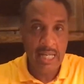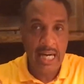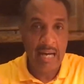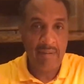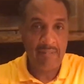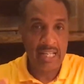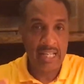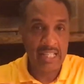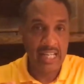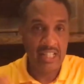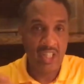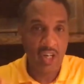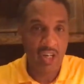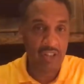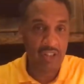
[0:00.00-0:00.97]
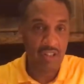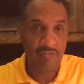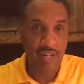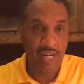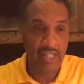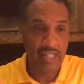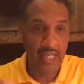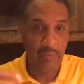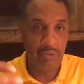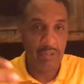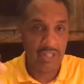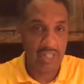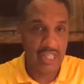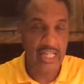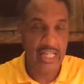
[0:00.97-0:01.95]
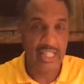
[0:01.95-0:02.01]
I have not yet gone to the Father. He was
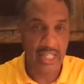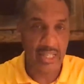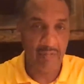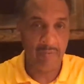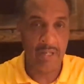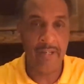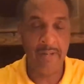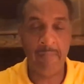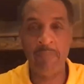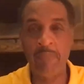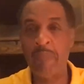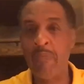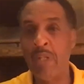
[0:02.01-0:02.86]
in the Hadean realm.